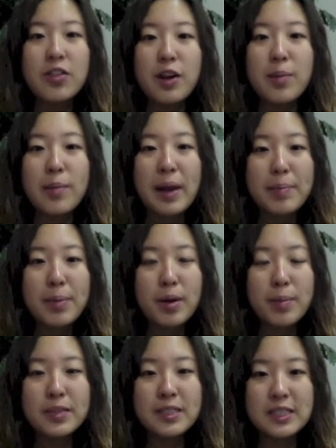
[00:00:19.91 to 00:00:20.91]
Their main
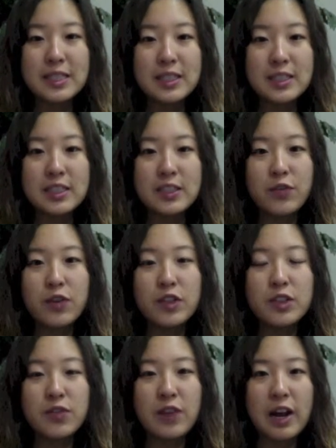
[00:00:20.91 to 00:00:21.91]
purpose is for
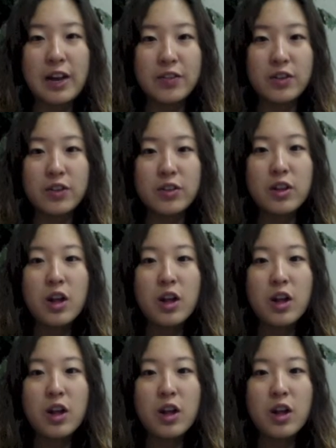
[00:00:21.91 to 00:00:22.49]
survival,